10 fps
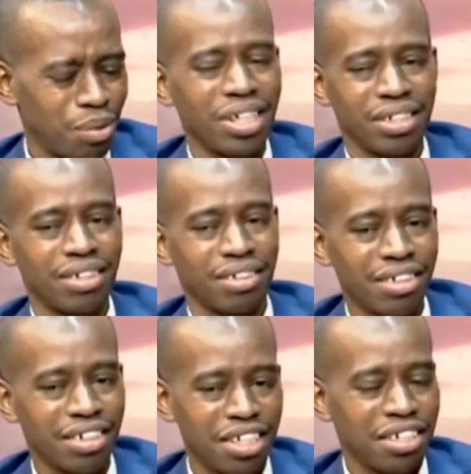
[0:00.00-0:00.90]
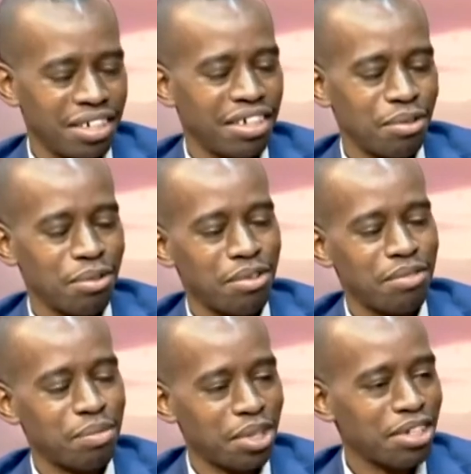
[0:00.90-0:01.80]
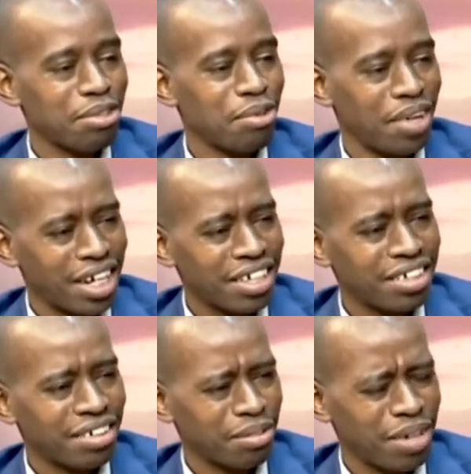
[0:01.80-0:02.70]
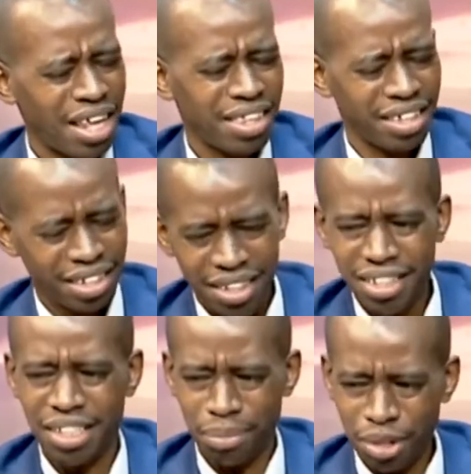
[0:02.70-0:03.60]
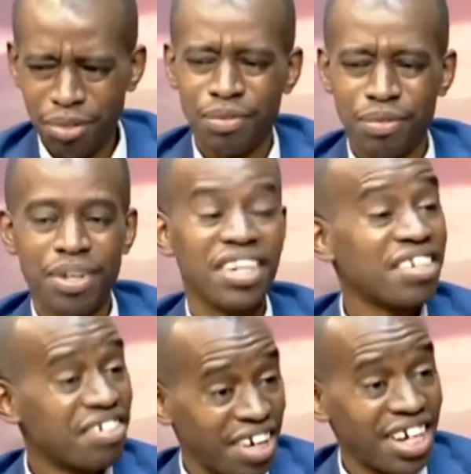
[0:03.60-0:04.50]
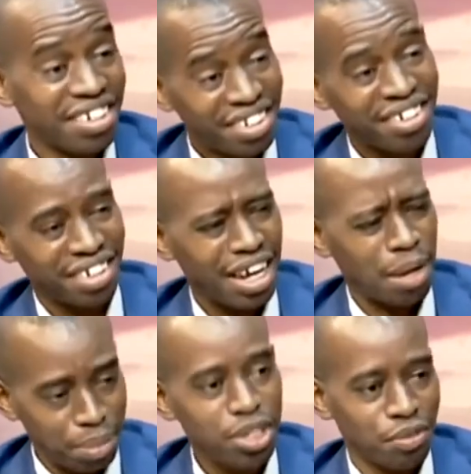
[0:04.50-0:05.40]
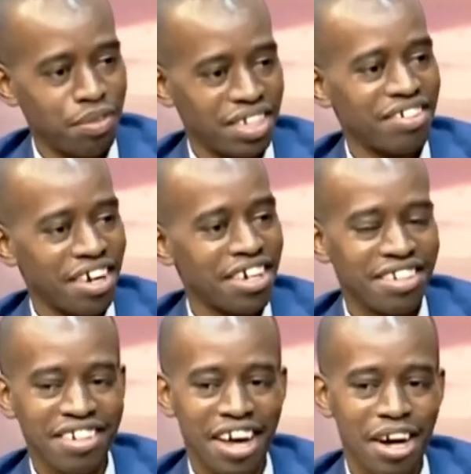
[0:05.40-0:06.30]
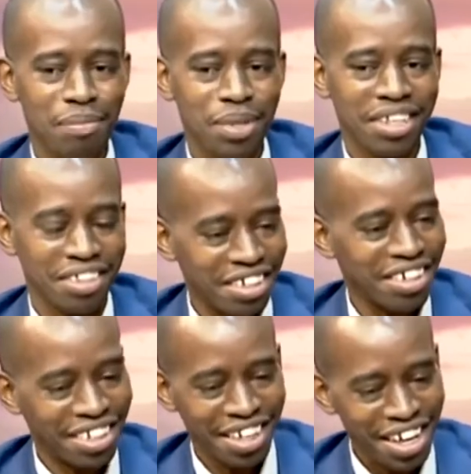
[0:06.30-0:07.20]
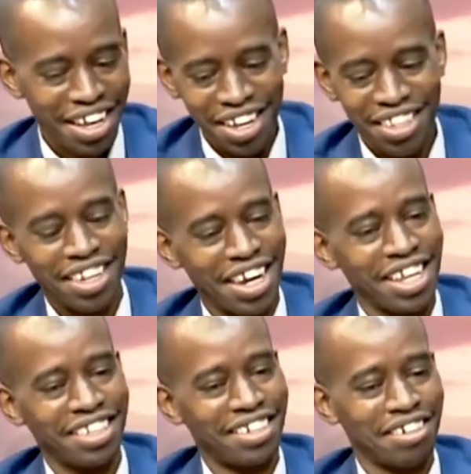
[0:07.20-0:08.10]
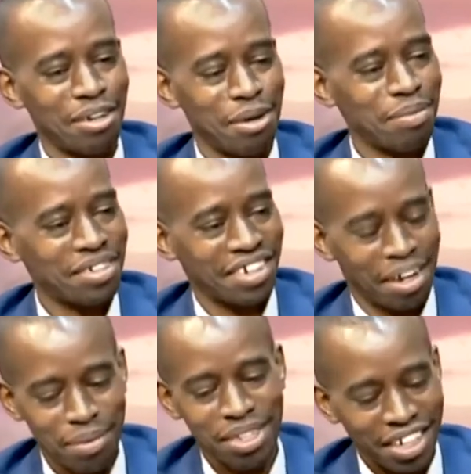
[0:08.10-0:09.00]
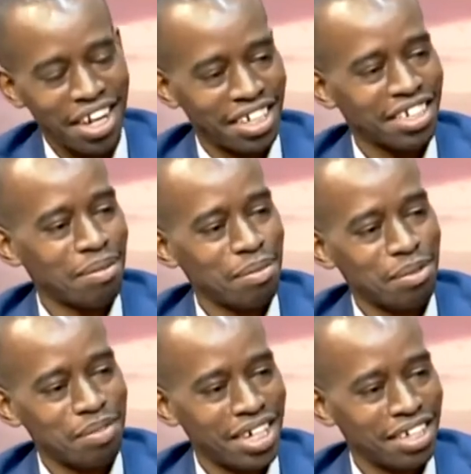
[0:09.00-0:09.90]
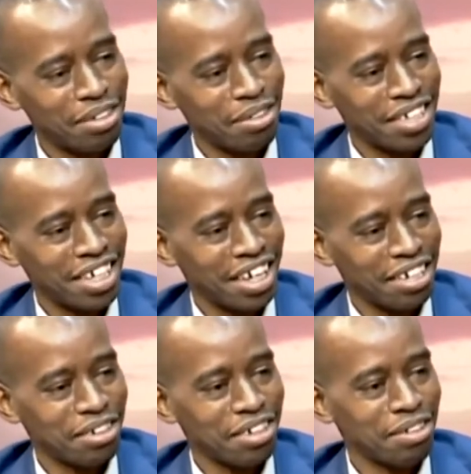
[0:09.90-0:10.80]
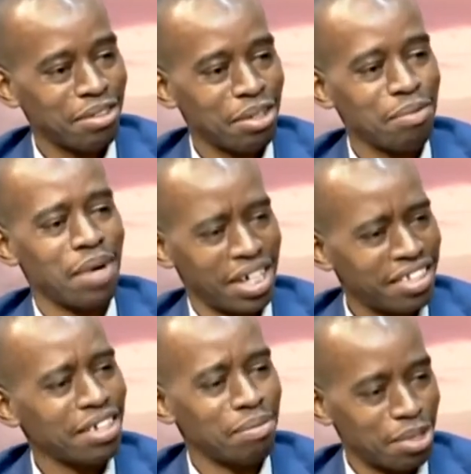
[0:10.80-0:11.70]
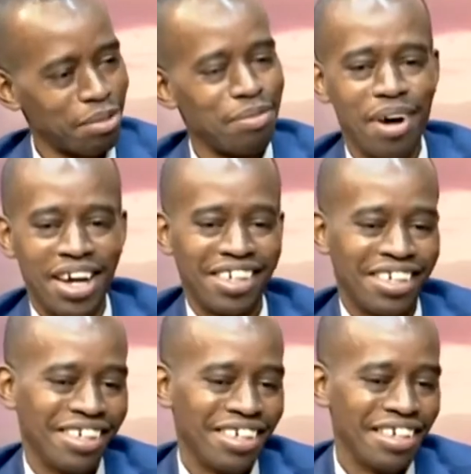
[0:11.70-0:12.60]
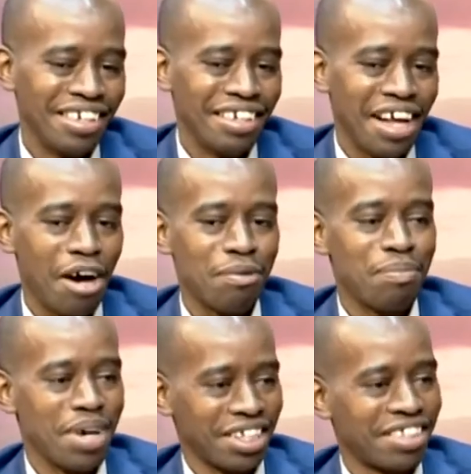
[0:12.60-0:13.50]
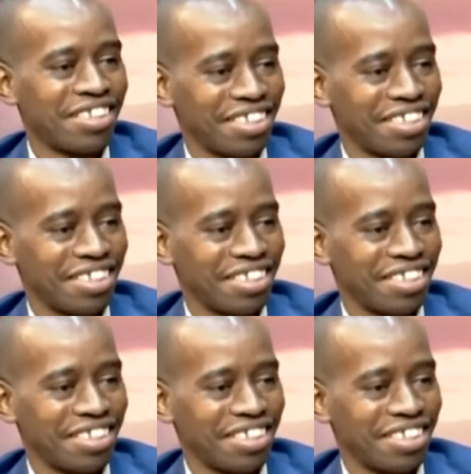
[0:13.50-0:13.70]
Well, you know, on political rallies, I think there's a bit of restraint now, but I think the last couple of days to the election, you might see a bit of outburst.